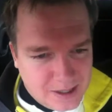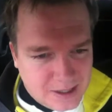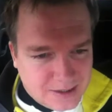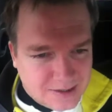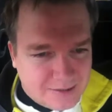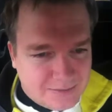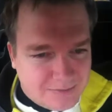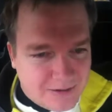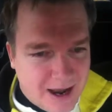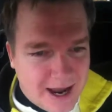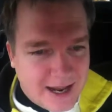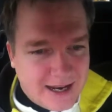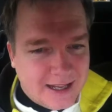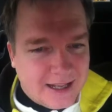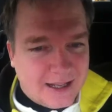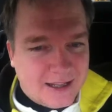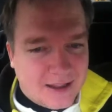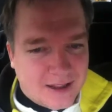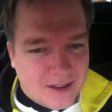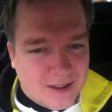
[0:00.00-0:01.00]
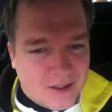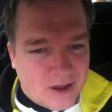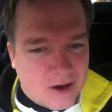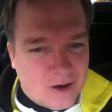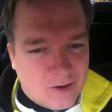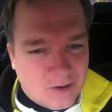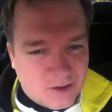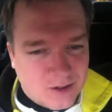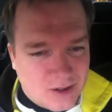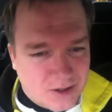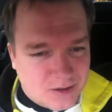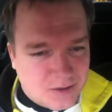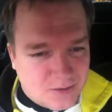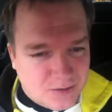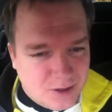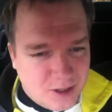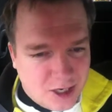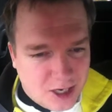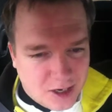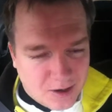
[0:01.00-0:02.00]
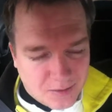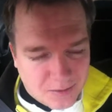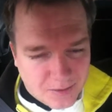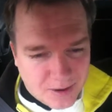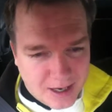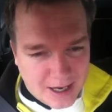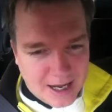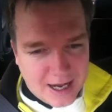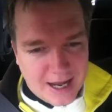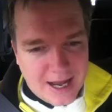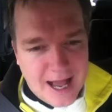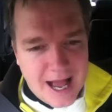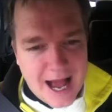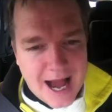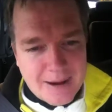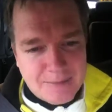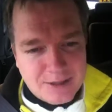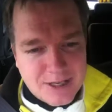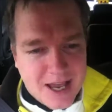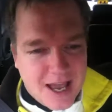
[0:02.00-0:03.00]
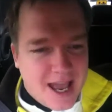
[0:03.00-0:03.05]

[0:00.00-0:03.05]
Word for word: finding those, you know, uh, apps.